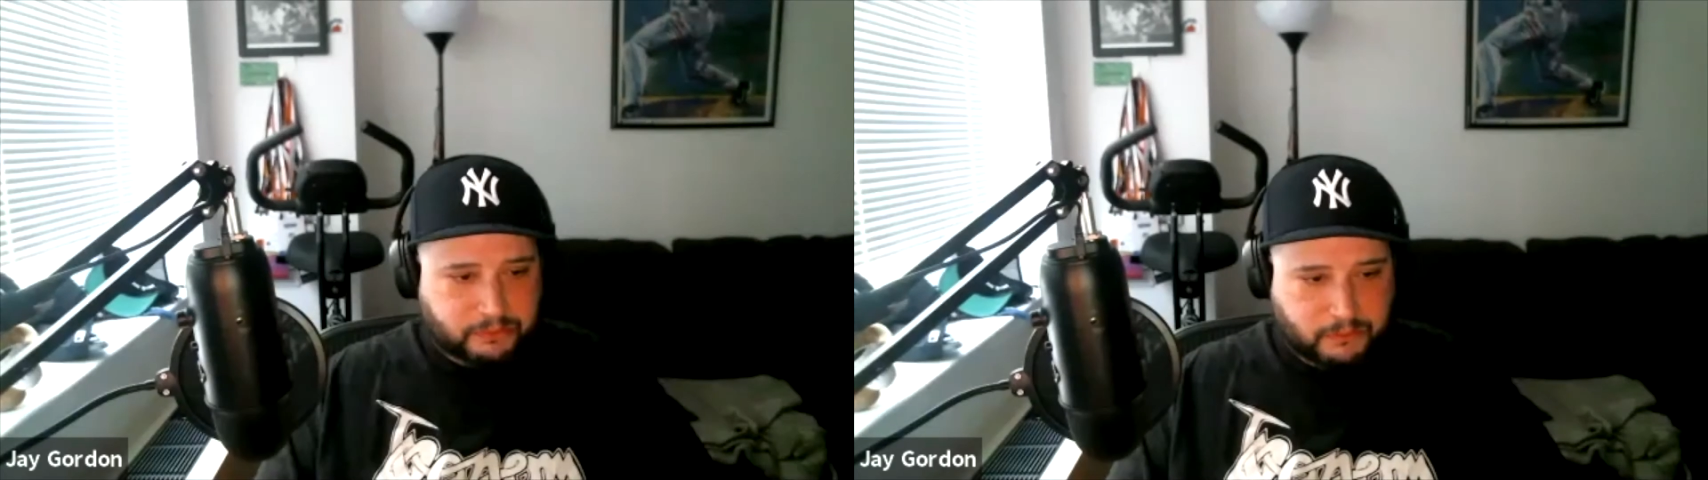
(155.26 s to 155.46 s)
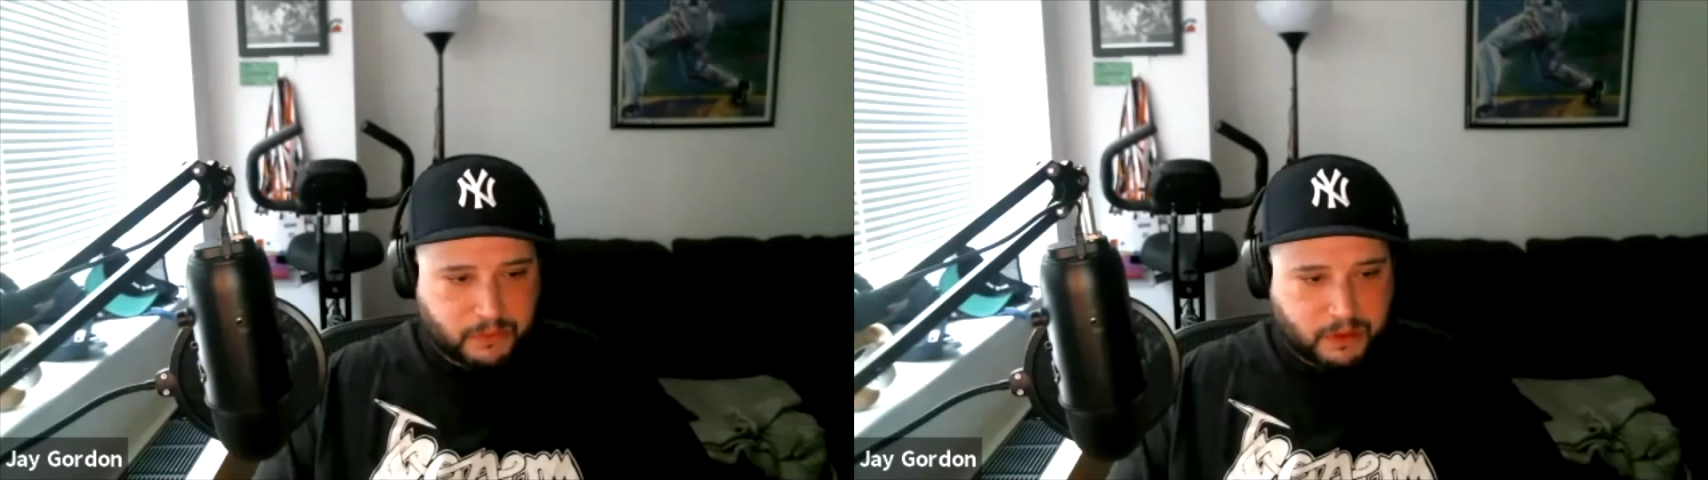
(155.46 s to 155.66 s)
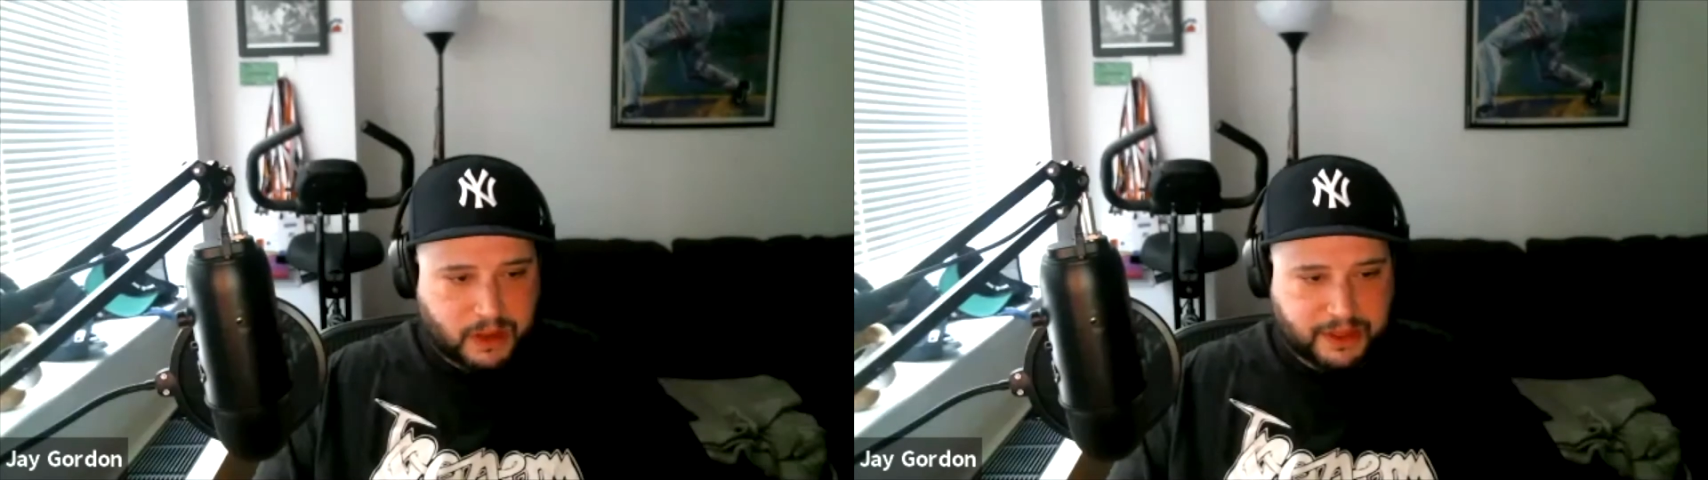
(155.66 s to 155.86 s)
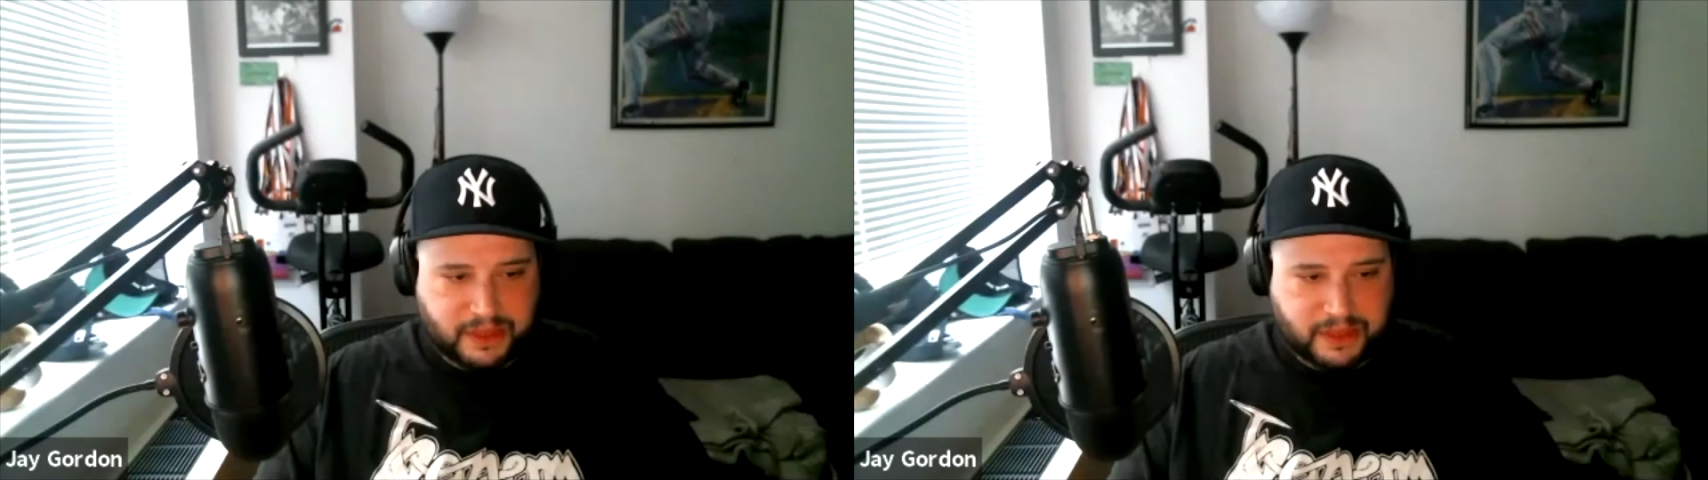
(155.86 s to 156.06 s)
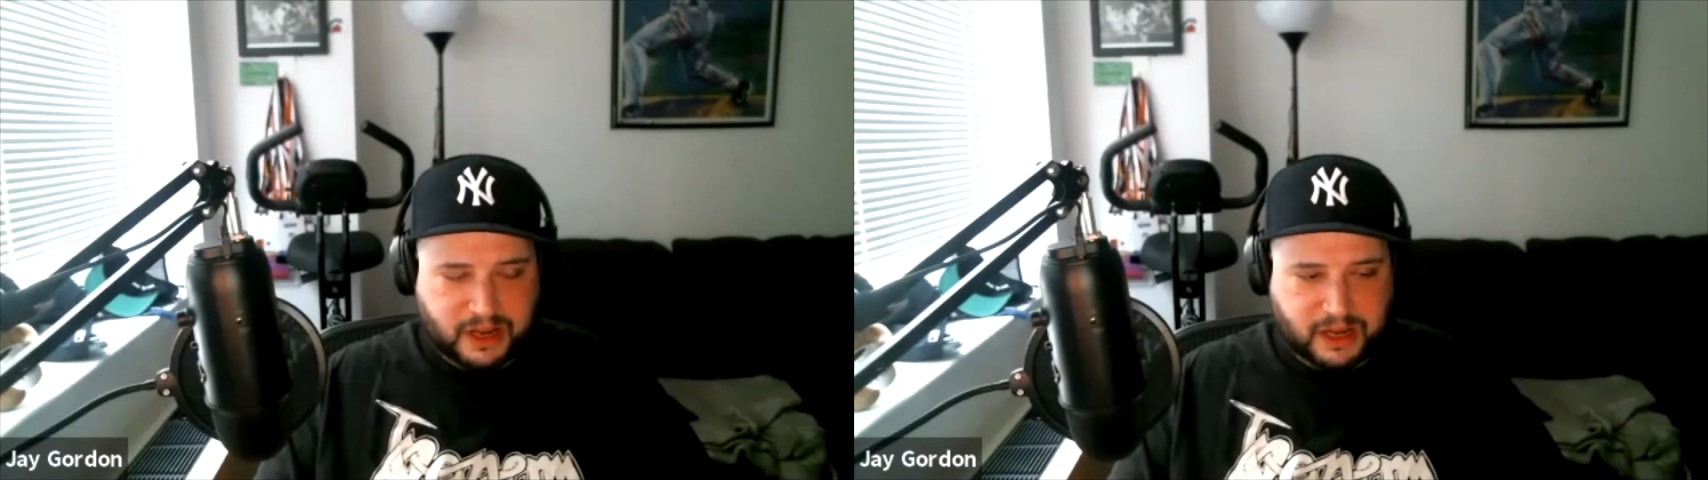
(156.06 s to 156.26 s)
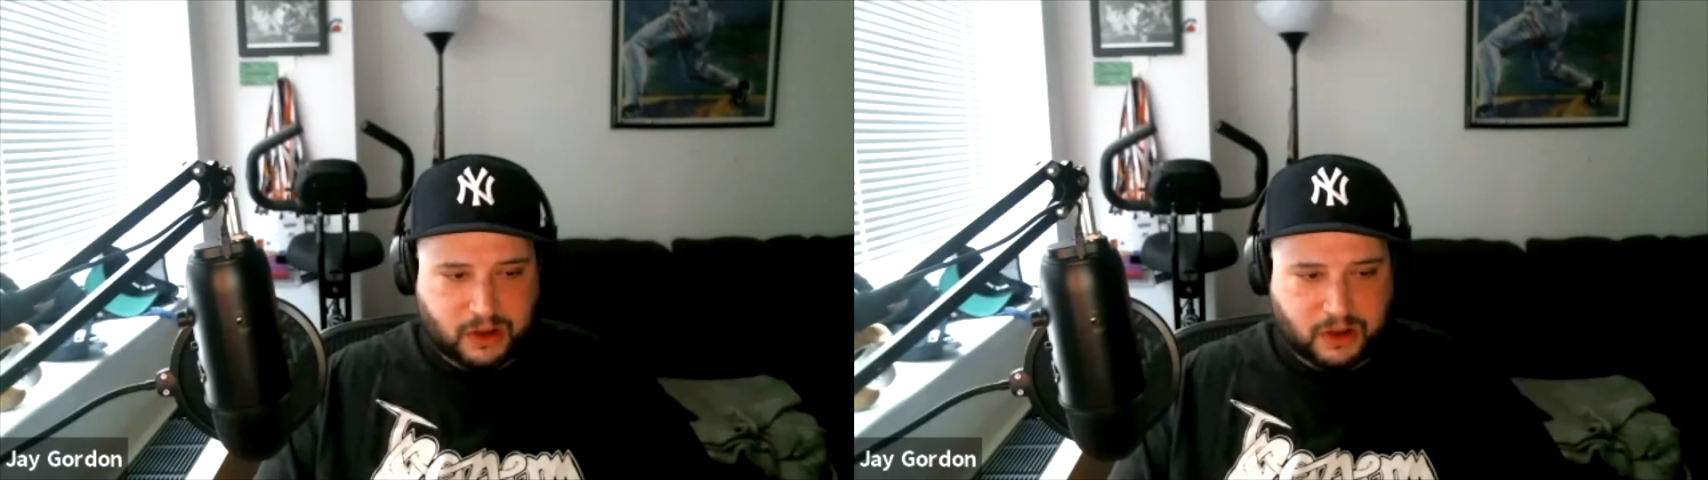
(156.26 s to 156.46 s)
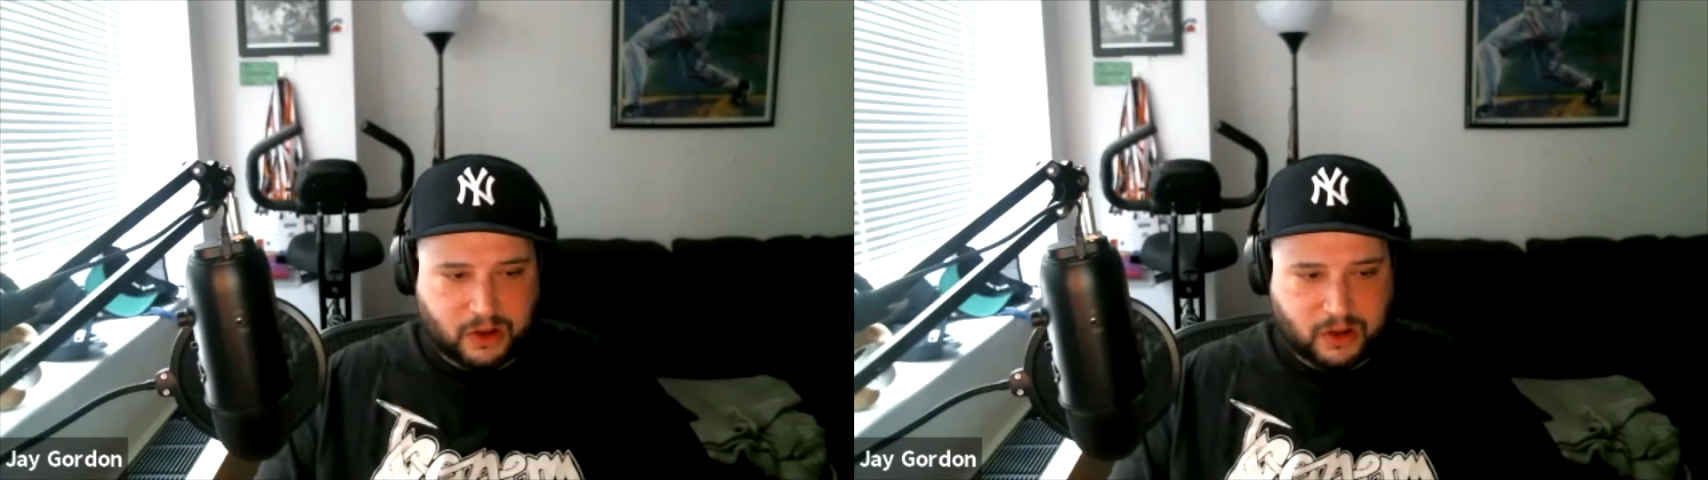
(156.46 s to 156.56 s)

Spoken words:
you on